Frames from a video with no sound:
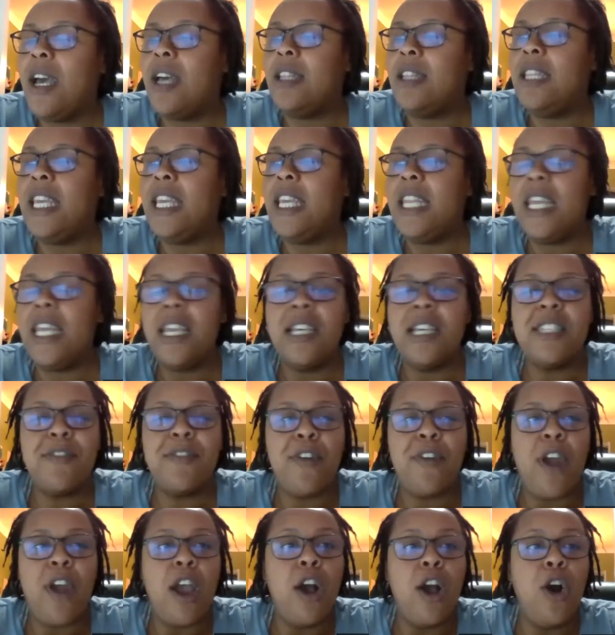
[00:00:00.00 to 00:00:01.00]
leading us
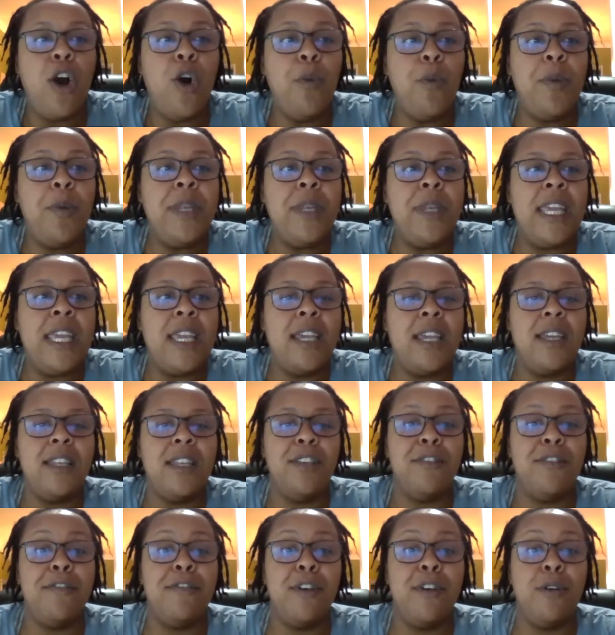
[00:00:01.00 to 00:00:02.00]
for our opening
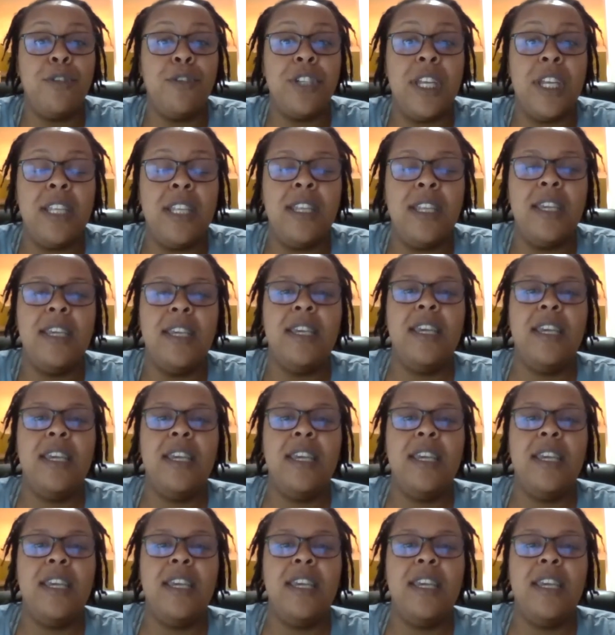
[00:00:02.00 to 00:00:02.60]
devotion,